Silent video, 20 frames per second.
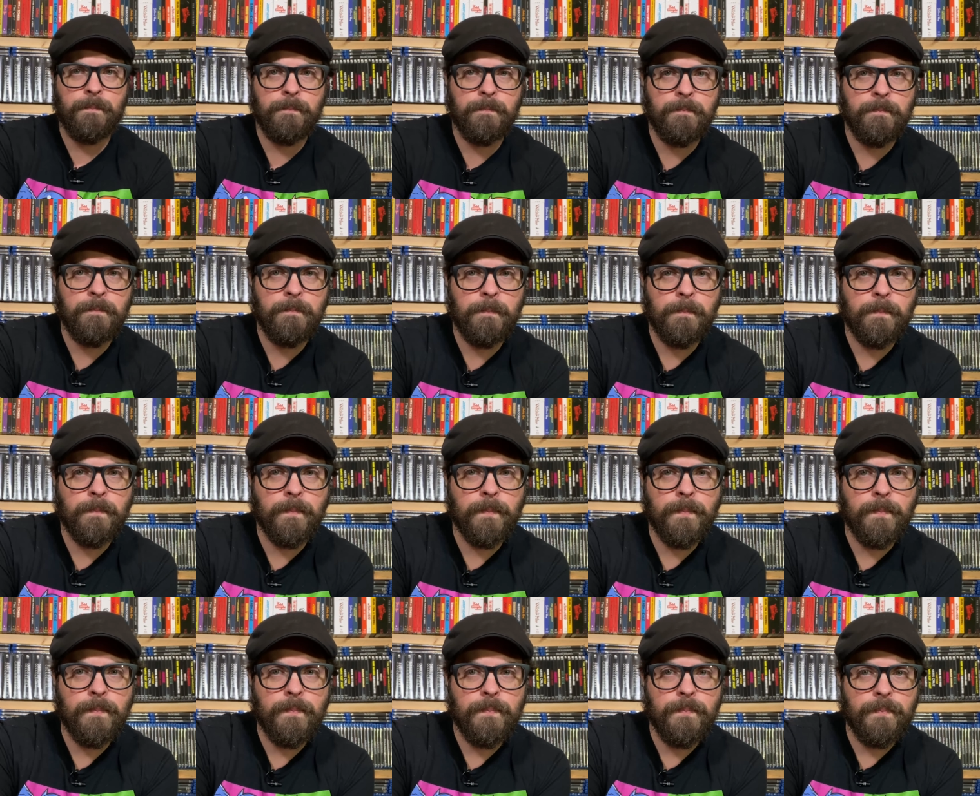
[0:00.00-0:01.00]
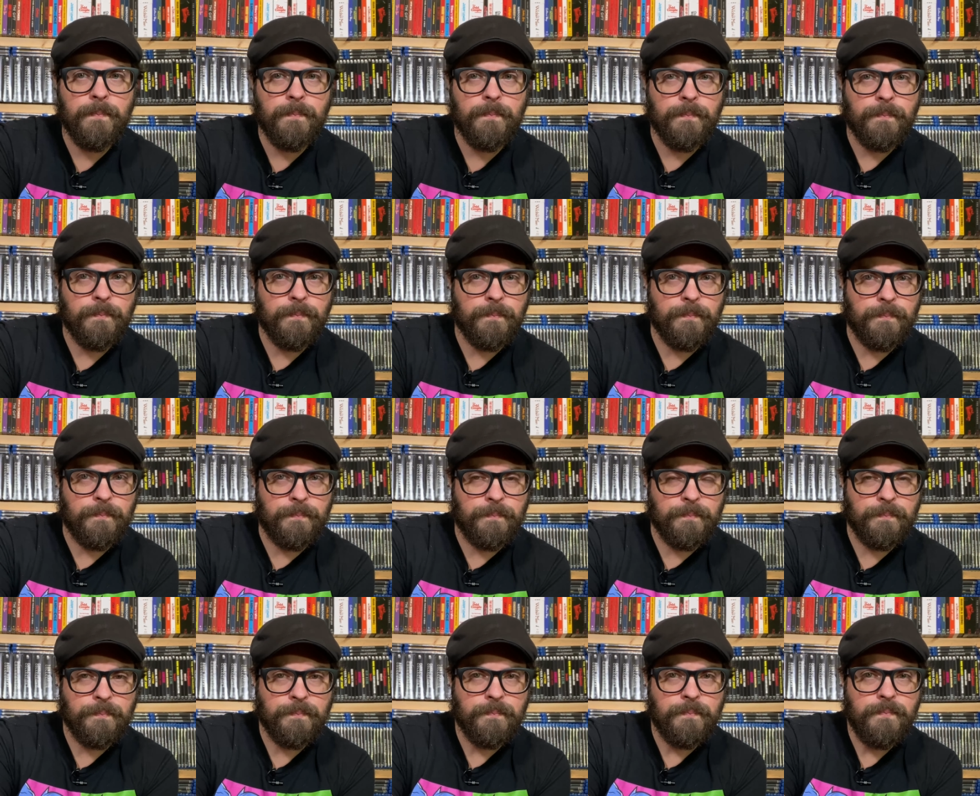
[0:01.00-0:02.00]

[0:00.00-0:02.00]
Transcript: Nobody speaks.